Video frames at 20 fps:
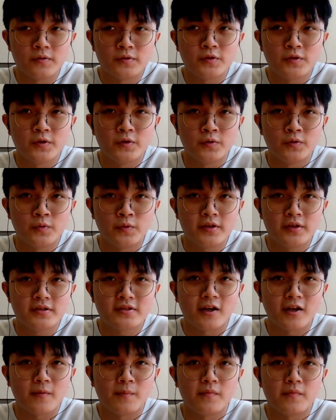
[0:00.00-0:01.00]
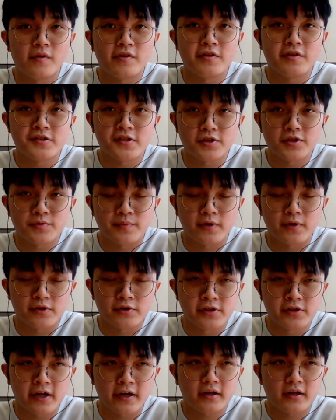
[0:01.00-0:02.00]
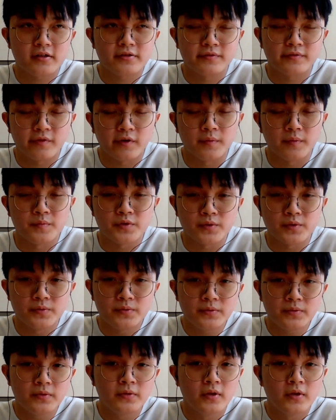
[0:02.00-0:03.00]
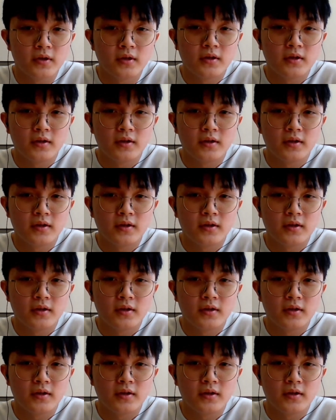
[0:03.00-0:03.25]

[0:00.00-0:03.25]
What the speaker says: and also doing some research projects from school.